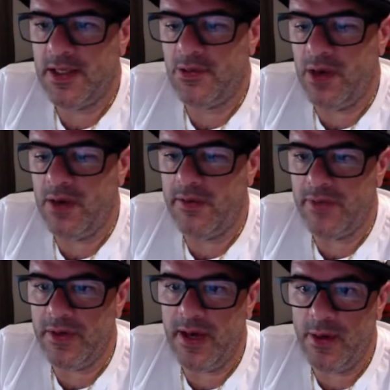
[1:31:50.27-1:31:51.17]
Well, if
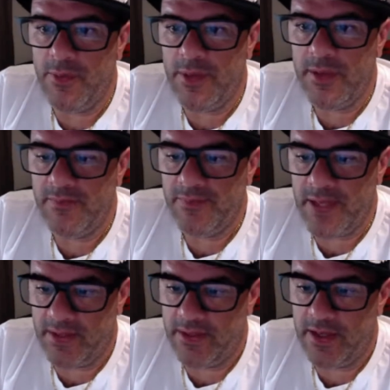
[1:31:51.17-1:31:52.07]
you're healthy
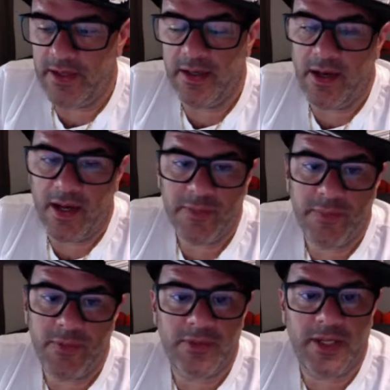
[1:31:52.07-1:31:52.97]
and you're not in a
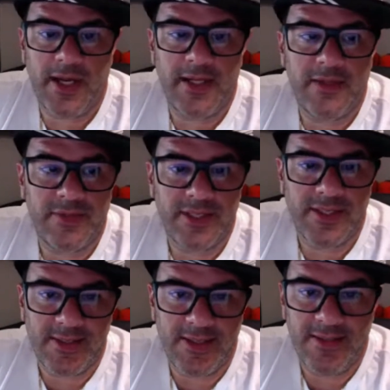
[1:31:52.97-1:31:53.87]
hospital dying of a
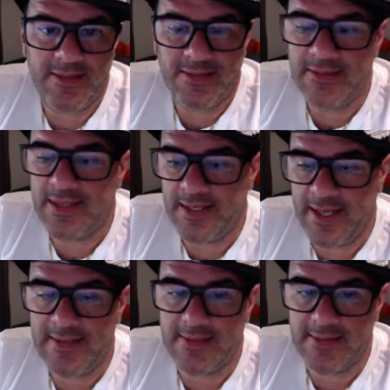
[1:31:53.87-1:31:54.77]
disease, then
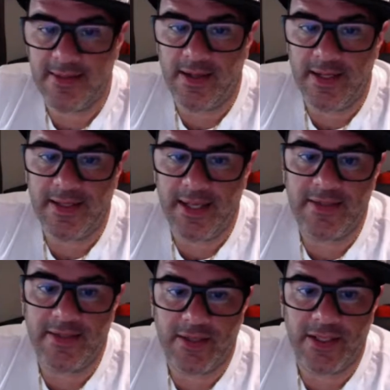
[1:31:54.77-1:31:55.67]
that's the sign
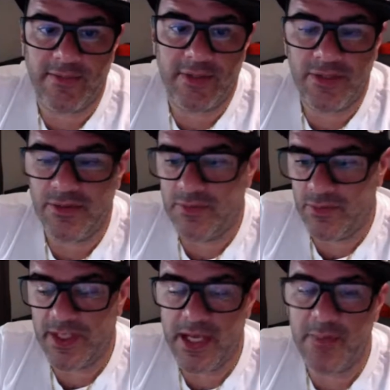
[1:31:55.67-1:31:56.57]
that they're giving you.
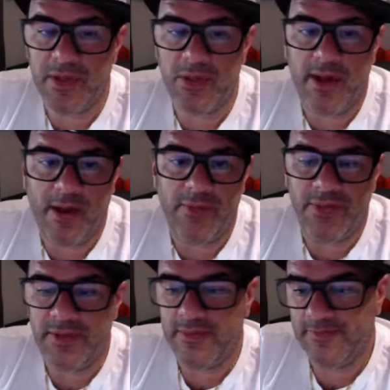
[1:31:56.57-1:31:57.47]
We're keeping you
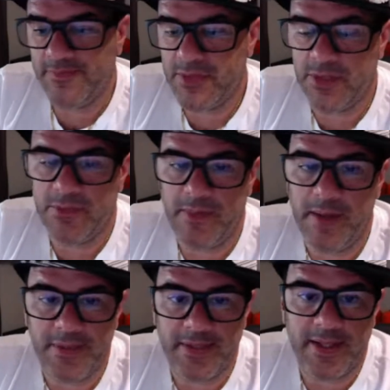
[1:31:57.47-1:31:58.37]
healthy. So
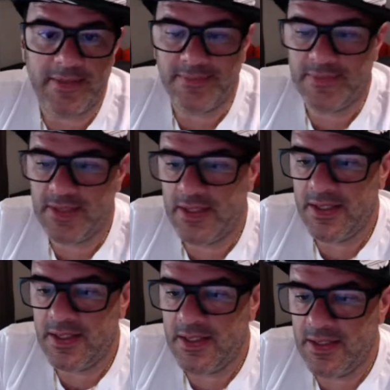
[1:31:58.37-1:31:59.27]
remember that.
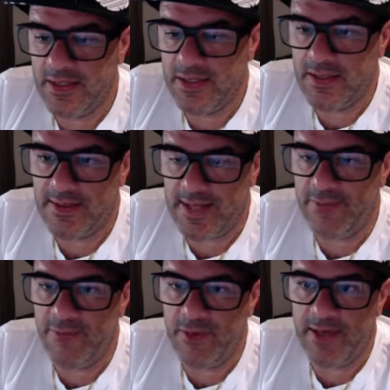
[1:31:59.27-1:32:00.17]
Because I feel